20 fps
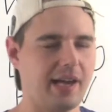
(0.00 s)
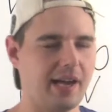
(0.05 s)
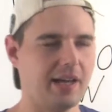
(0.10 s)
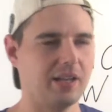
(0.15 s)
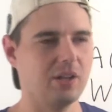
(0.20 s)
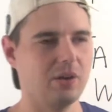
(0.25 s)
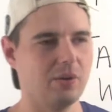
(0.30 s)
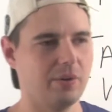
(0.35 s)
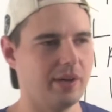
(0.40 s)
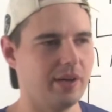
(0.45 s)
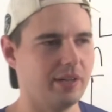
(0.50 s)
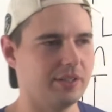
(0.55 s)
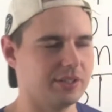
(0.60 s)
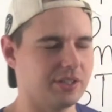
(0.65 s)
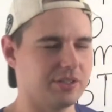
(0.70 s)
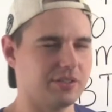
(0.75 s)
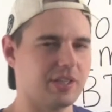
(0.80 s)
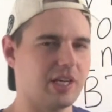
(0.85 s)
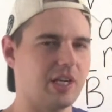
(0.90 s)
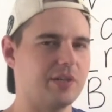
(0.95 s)
LOL,
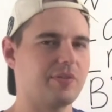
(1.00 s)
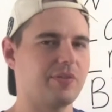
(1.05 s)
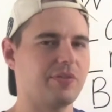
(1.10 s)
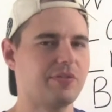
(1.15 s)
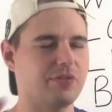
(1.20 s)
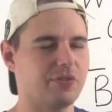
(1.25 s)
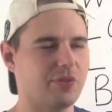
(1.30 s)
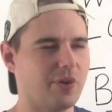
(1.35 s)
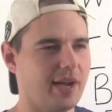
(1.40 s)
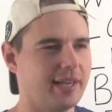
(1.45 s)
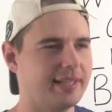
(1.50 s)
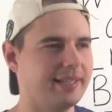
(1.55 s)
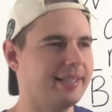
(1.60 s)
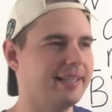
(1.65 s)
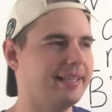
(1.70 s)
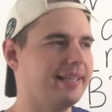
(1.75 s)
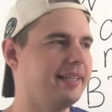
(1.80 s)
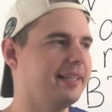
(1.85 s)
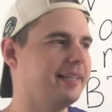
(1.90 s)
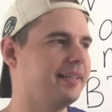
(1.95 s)
just kind of a
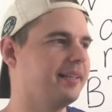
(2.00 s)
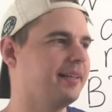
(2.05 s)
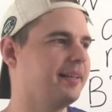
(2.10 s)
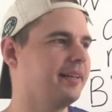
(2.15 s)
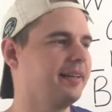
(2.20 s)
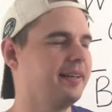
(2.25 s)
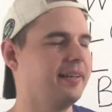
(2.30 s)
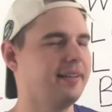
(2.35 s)
friendly,